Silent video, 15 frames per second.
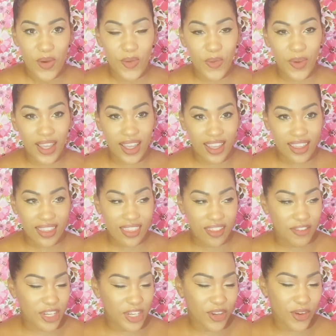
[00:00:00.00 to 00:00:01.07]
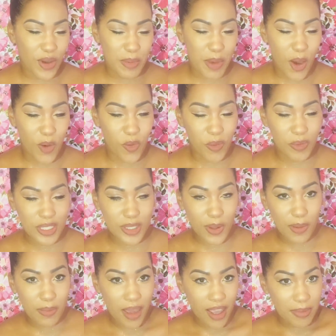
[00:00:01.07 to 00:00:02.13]
with a video about what was
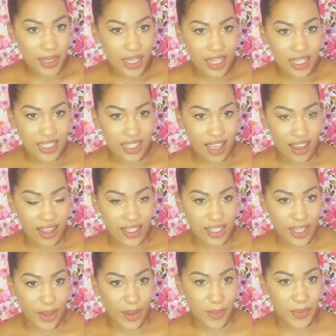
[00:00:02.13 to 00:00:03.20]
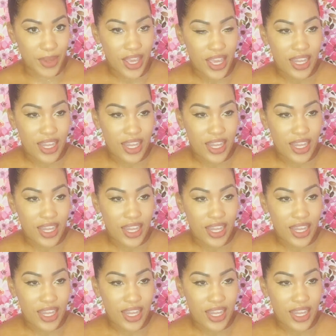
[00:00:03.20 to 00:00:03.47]
on my PSI exam.